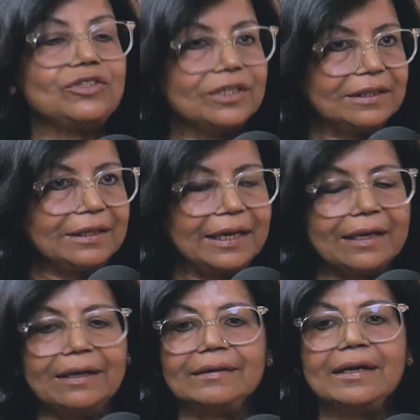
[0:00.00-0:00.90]

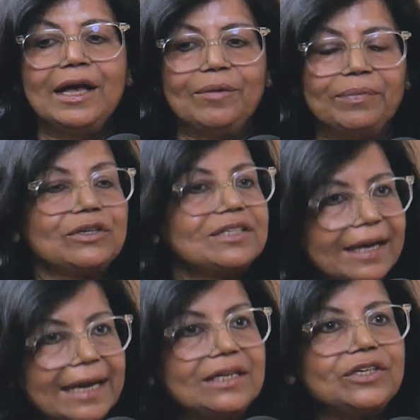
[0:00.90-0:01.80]
journaling, because
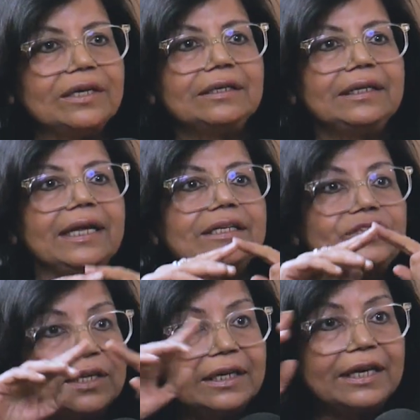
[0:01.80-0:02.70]
again,
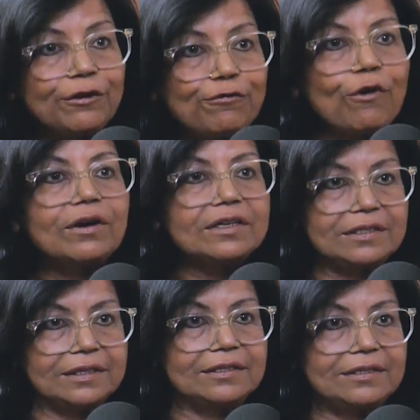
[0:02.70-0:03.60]
journaling
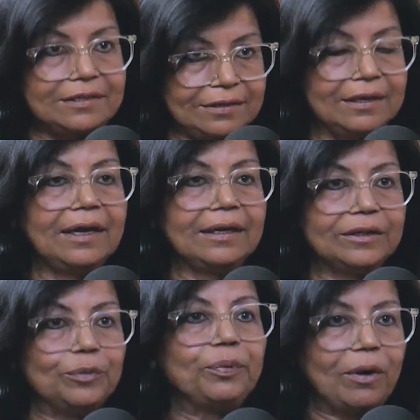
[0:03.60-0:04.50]
focuses
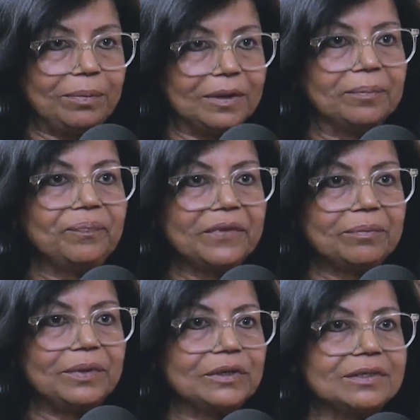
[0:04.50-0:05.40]
the problem.
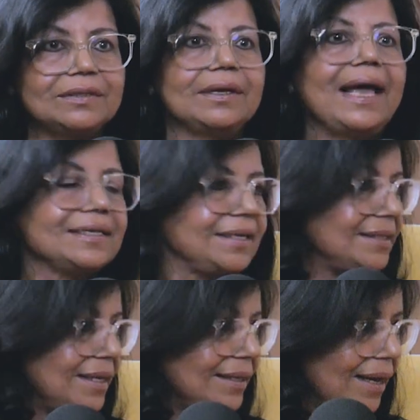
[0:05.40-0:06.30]
Because as
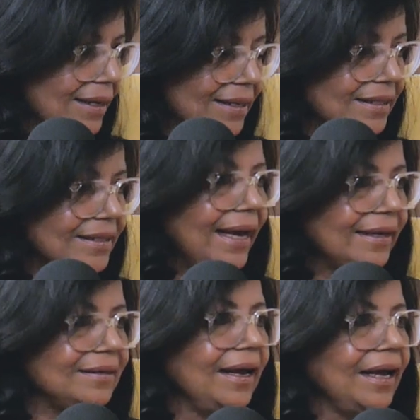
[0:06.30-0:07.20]
I
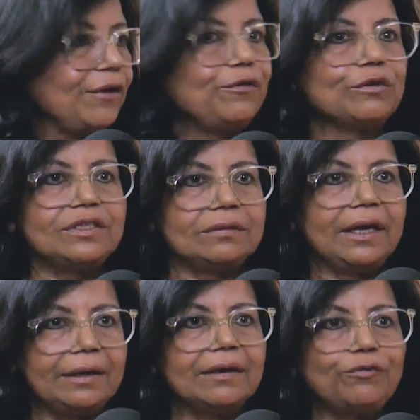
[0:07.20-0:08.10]
said, if you
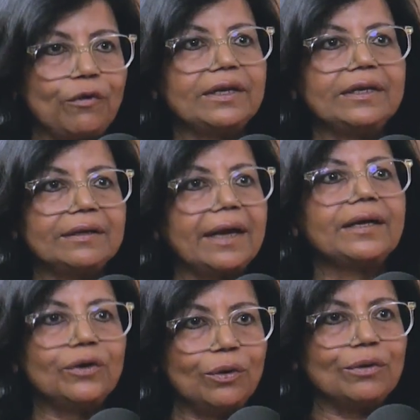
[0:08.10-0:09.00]
hear
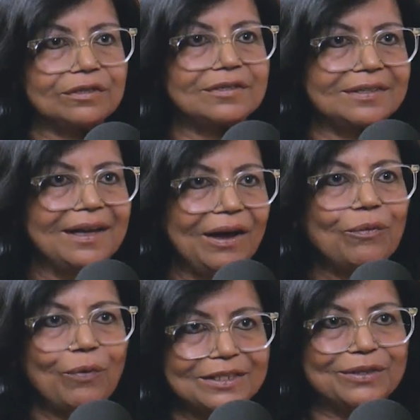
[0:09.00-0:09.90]
49 no's,
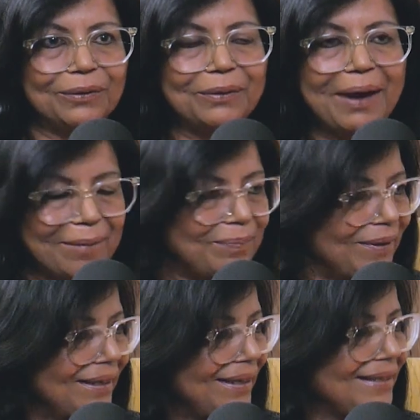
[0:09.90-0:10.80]
what's going to
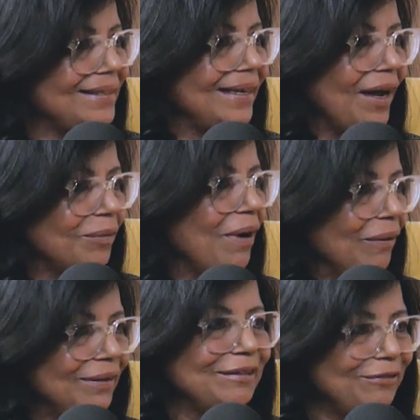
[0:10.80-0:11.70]
happen? It's an
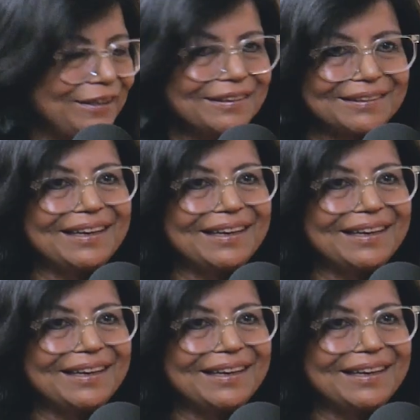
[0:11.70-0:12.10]
unbounded fear.